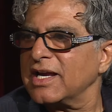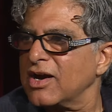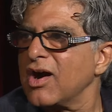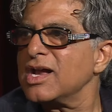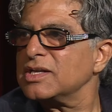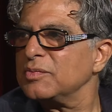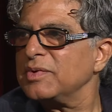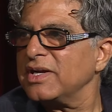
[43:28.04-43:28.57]

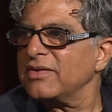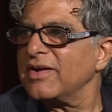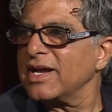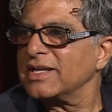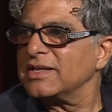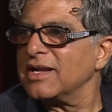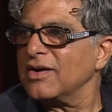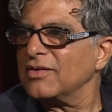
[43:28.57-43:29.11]
economy
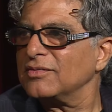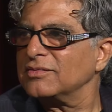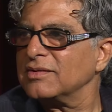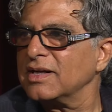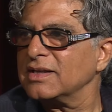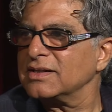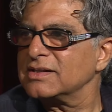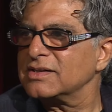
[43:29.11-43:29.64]
right now,
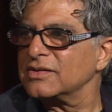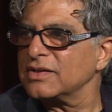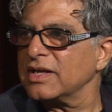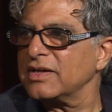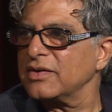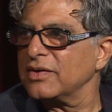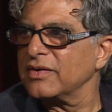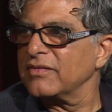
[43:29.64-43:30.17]
and so
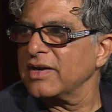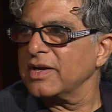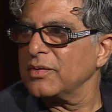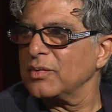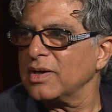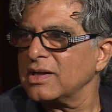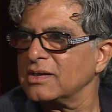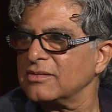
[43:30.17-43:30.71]
they're doing very
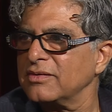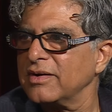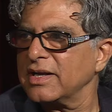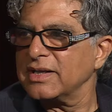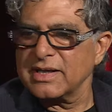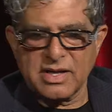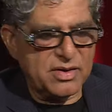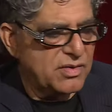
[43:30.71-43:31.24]
well
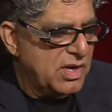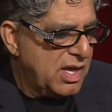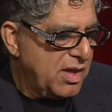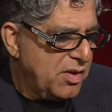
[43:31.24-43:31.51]
right now.